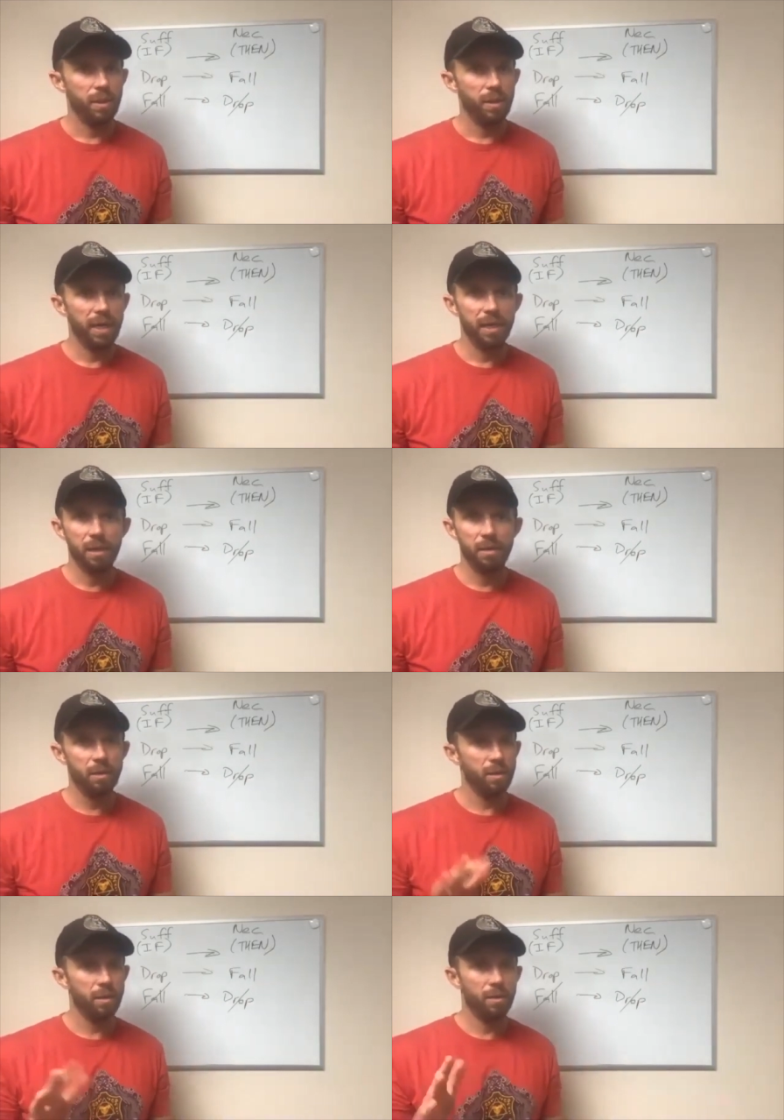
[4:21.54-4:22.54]
Any
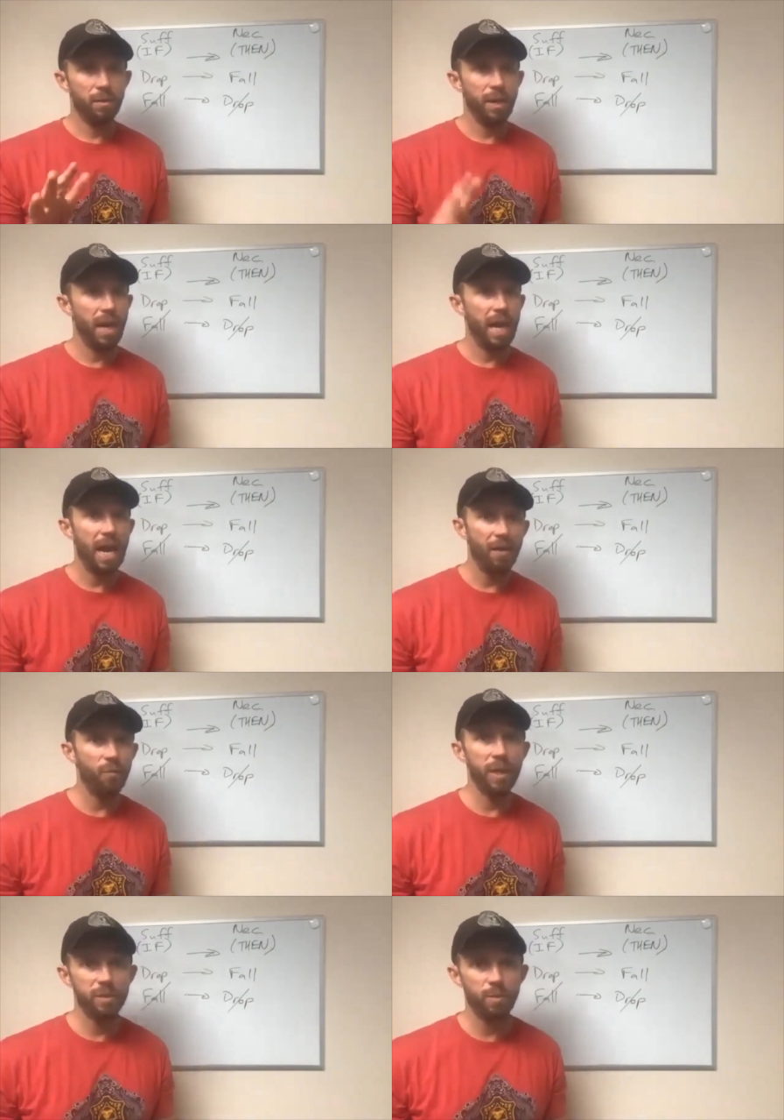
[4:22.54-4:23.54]

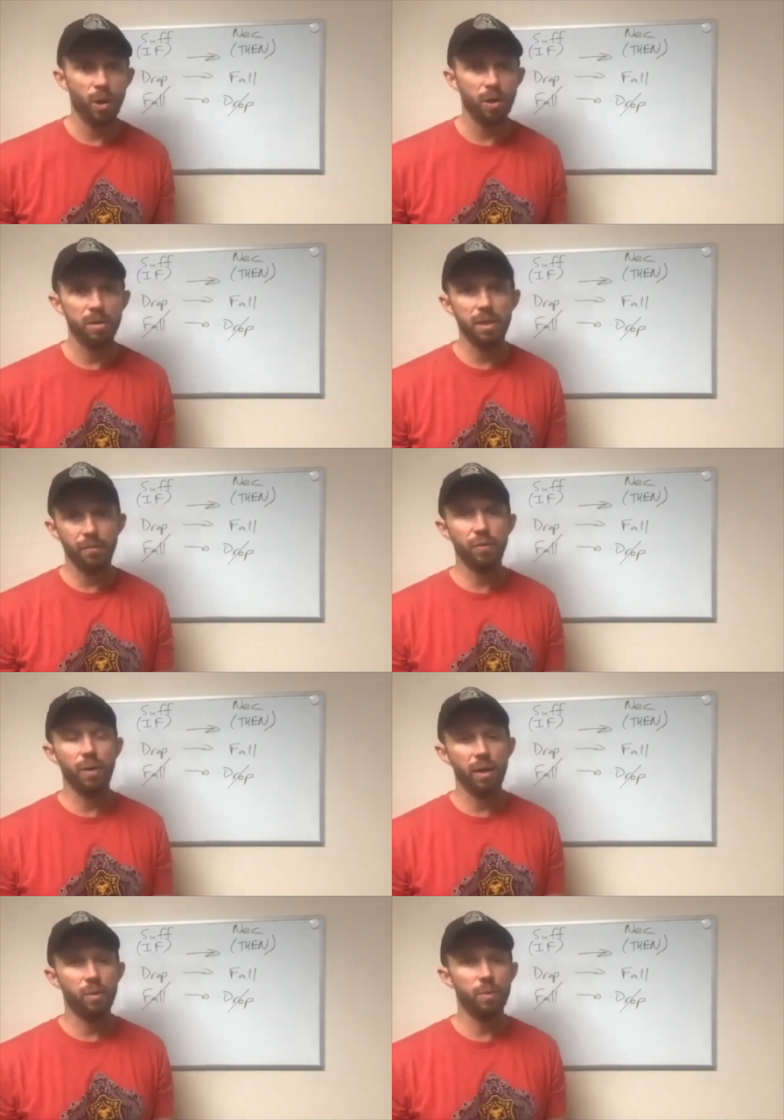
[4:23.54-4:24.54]
halfway smart 7th
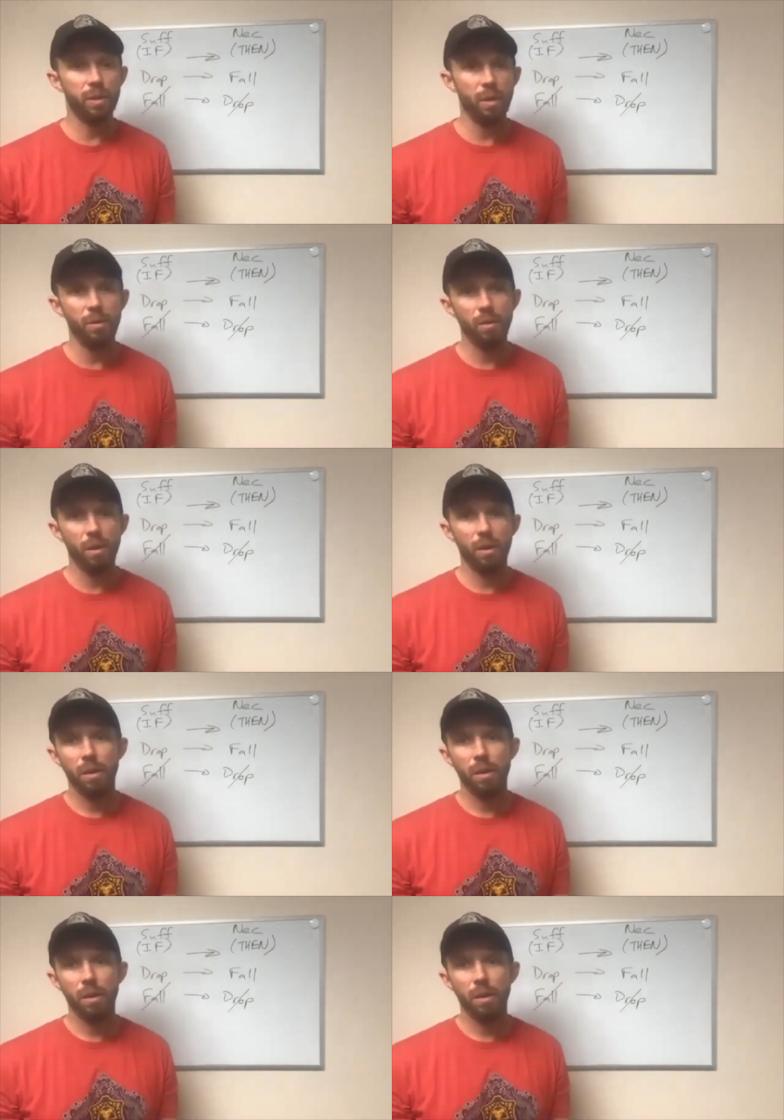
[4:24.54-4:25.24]
grader would go,